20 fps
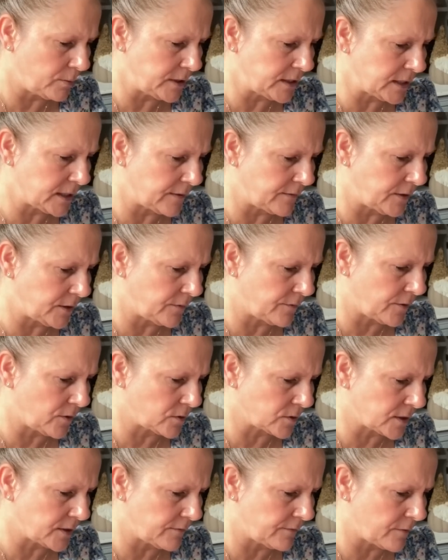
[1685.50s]
to give you
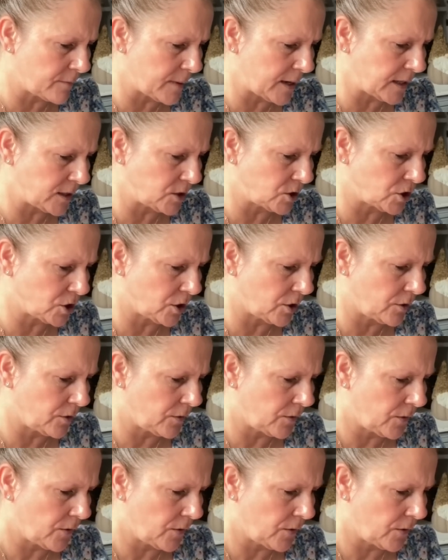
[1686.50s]
false information.